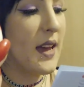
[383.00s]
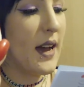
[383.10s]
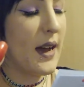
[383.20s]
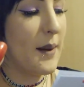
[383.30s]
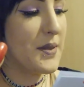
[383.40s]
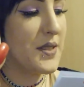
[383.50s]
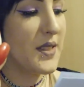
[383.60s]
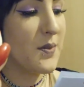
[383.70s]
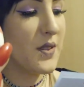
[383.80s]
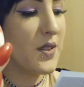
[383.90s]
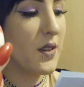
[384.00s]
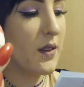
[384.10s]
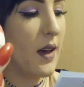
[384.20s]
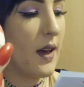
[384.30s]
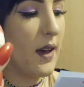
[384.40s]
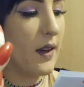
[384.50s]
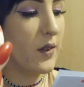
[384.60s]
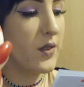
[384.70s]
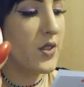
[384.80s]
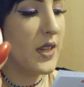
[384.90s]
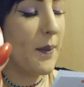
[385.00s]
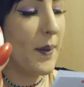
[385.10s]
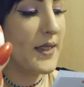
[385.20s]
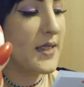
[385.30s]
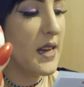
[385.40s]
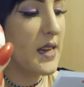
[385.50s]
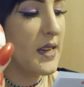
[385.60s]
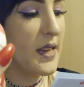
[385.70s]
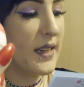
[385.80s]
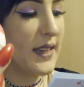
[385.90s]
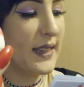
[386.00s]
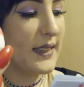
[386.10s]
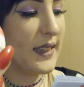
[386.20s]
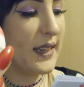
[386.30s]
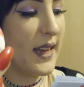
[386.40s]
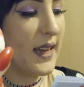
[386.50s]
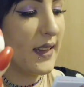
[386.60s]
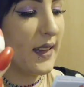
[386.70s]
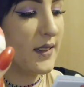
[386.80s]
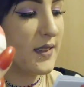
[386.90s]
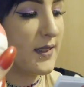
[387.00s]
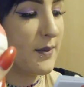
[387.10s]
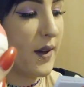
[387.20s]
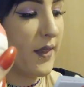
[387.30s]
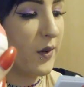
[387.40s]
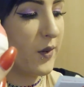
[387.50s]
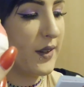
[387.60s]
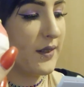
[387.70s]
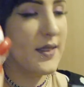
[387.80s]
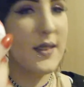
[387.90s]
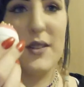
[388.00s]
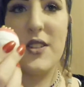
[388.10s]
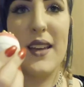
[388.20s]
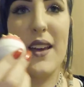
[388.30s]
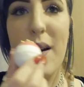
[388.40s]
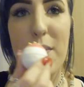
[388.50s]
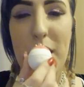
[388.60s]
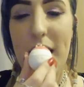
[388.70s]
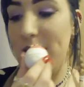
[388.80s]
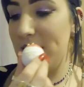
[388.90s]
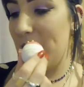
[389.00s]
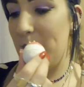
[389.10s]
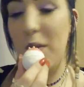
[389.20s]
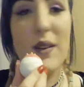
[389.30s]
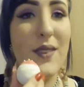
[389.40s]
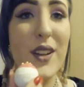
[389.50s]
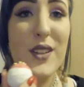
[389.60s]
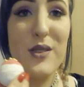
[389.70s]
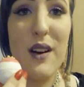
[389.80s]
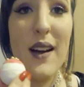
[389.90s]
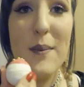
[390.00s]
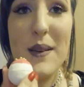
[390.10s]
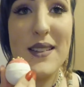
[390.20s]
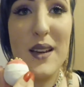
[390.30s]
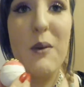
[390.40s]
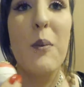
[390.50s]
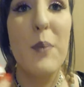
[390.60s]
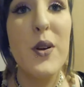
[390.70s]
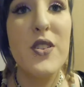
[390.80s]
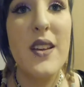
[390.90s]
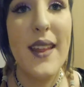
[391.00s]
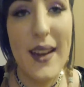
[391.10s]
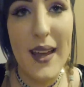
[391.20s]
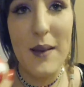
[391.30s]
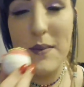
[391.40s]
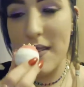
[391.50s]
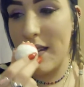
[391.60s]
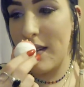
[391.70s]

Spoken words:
So this one's got shea butter, ylang ylang, and some other oils which I can't pronounce and I'm not even going to try because I will butcher their names.